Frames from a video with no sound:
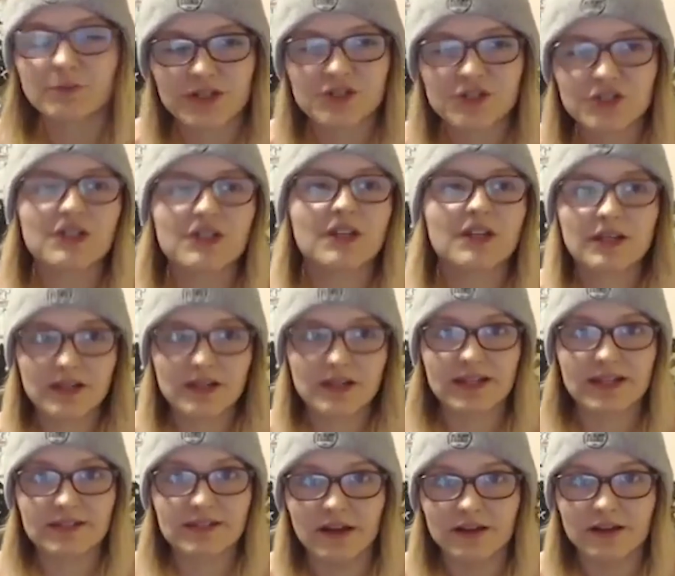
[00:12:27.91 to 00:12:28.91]
which
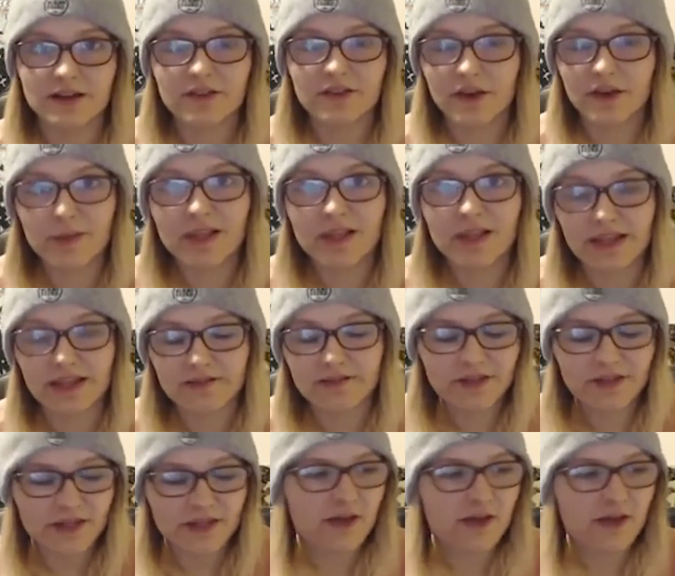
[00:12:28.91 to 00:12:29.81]
he does, I believe,